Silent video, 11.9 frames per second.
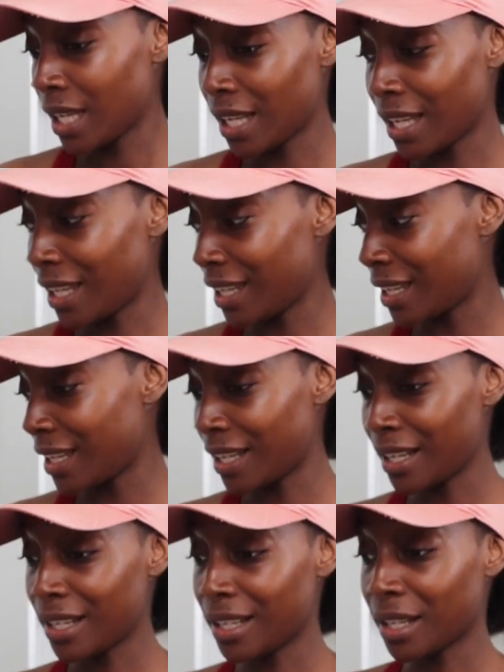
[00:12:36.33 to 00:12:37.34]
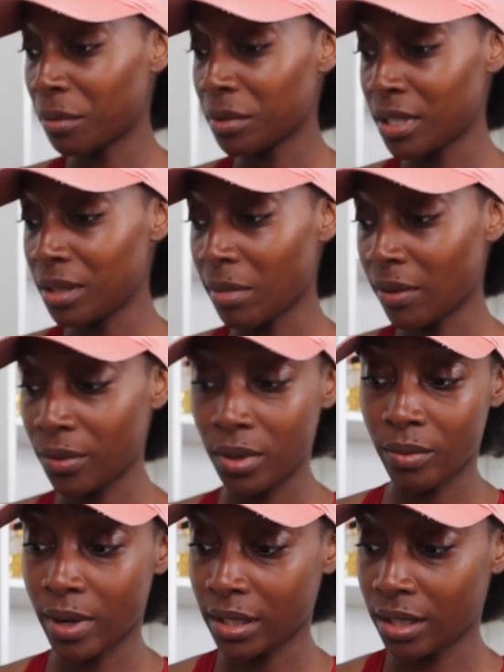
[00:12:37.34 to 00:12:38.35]
And there was just my
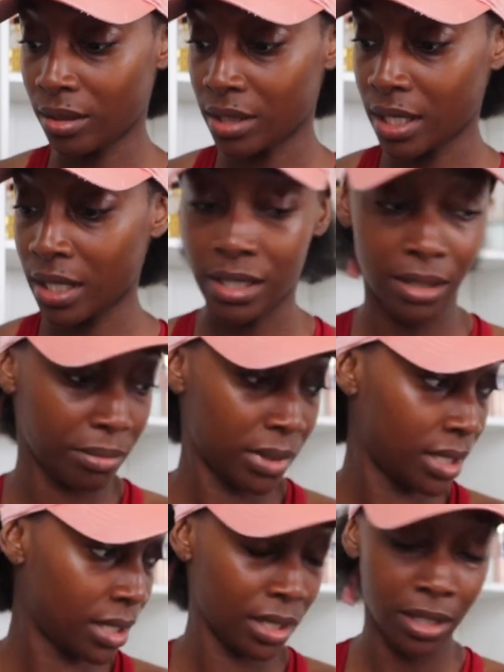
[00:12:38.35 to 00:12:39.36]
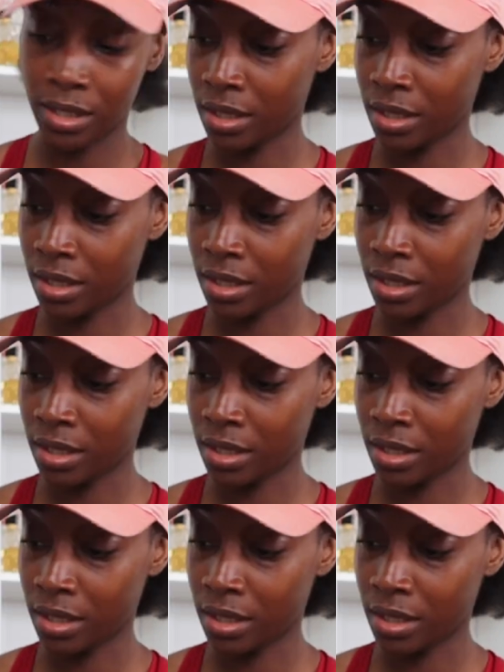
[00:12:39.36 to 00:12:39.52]
friend right there texting me